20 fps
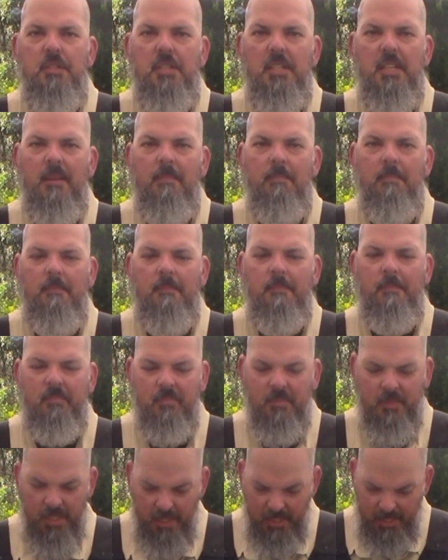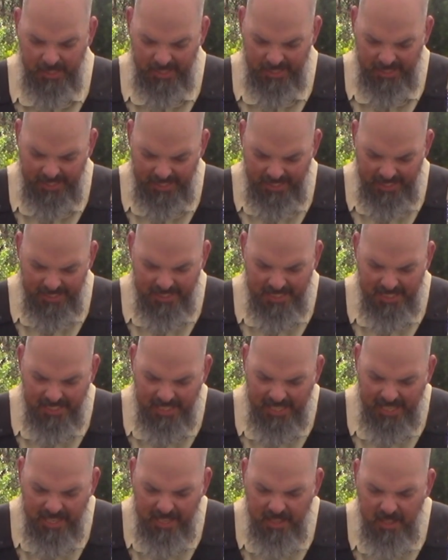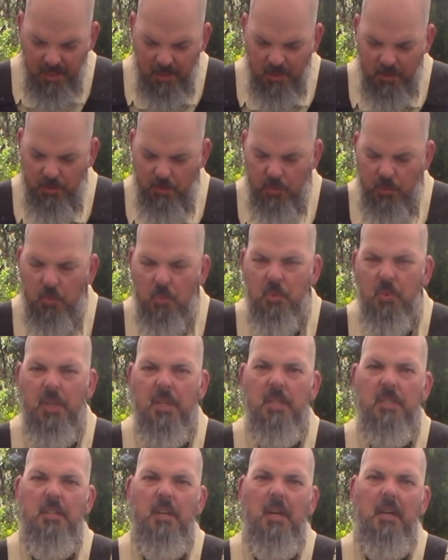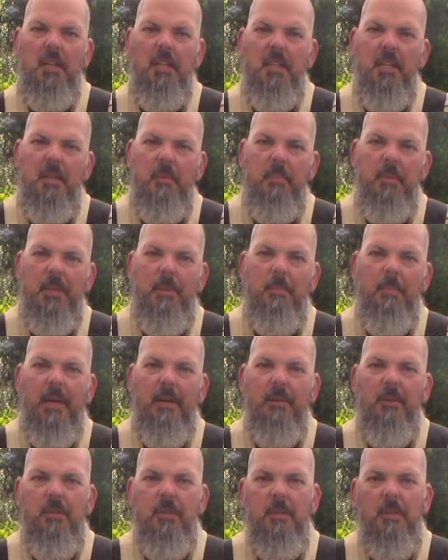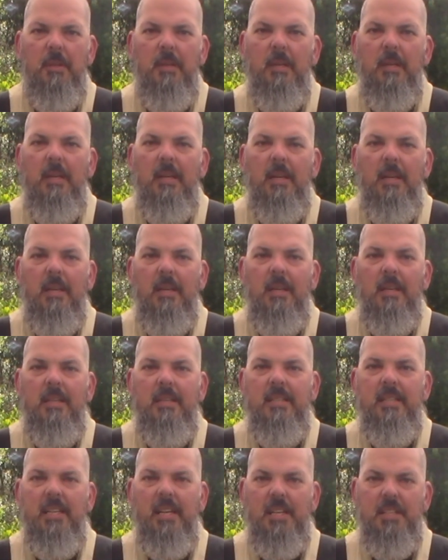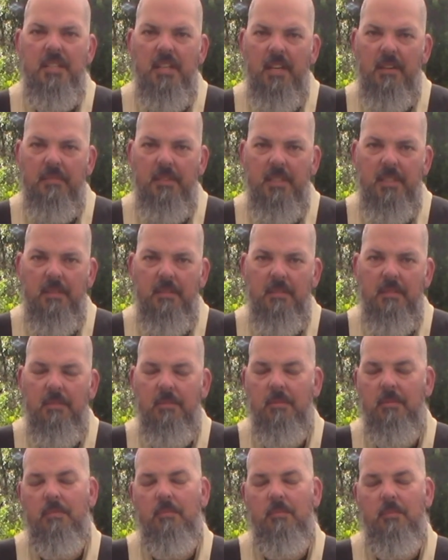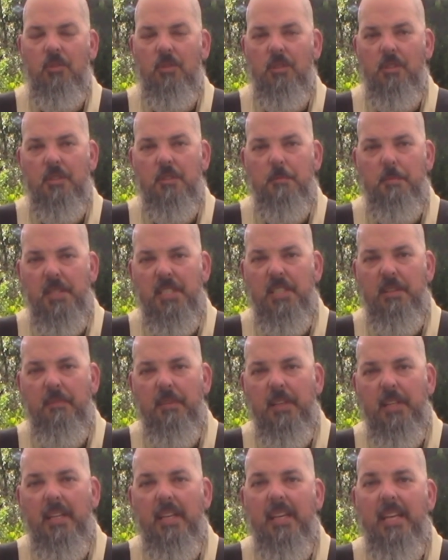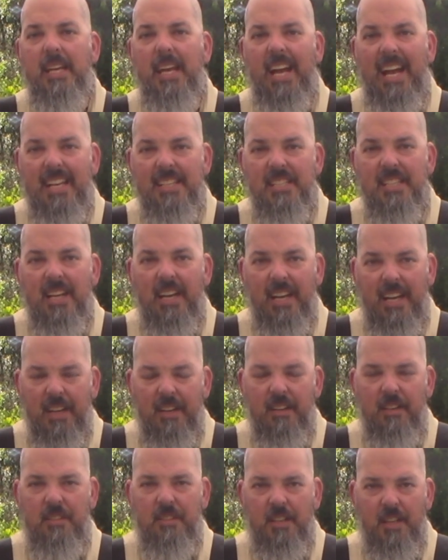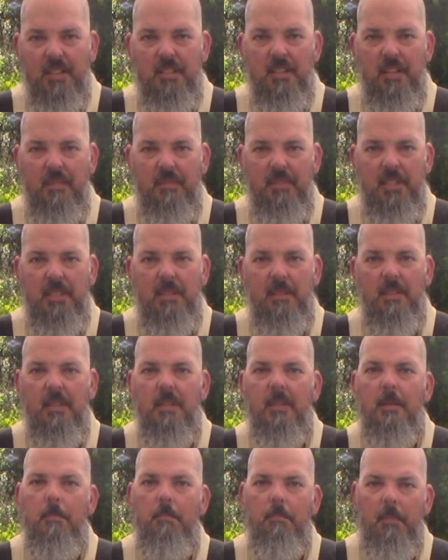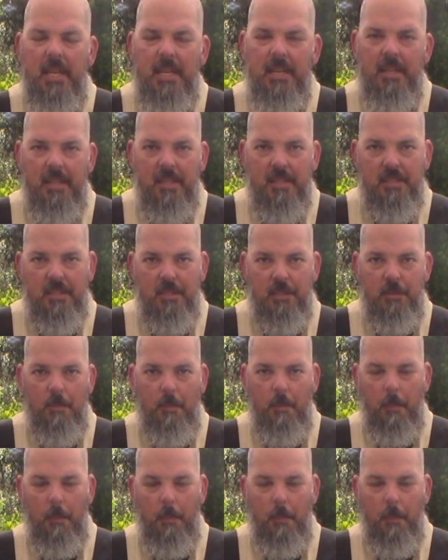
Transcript: Tim, and today we're going to talk a little bit about Dutch oven, or specifically cast iron Dutch oven maintenance.